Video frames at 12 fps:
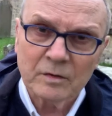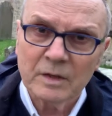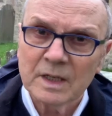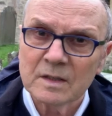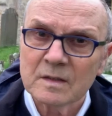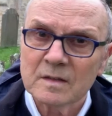
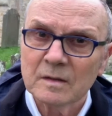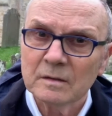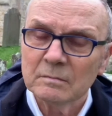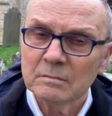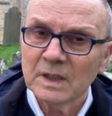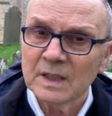its
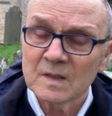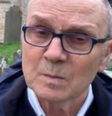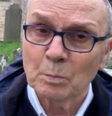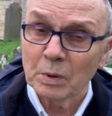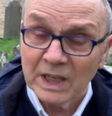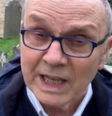
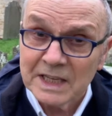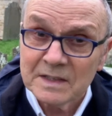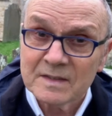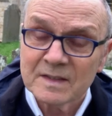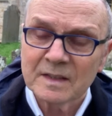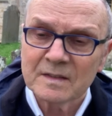
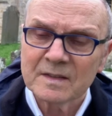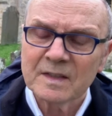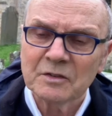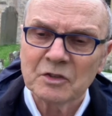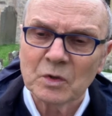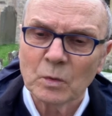place, its
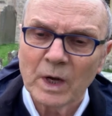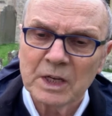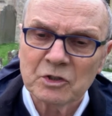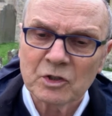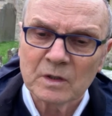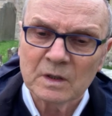
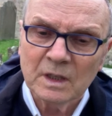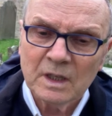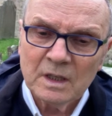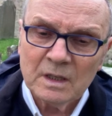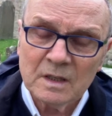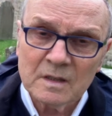situation,
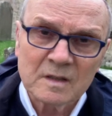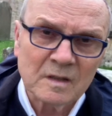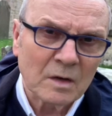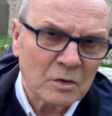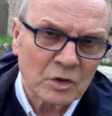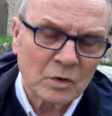its
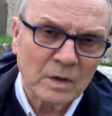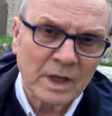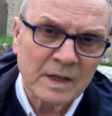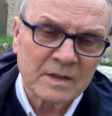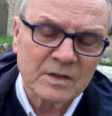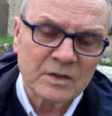social
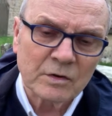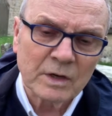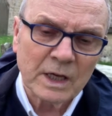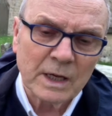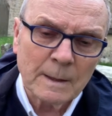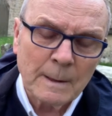
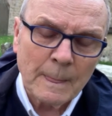history.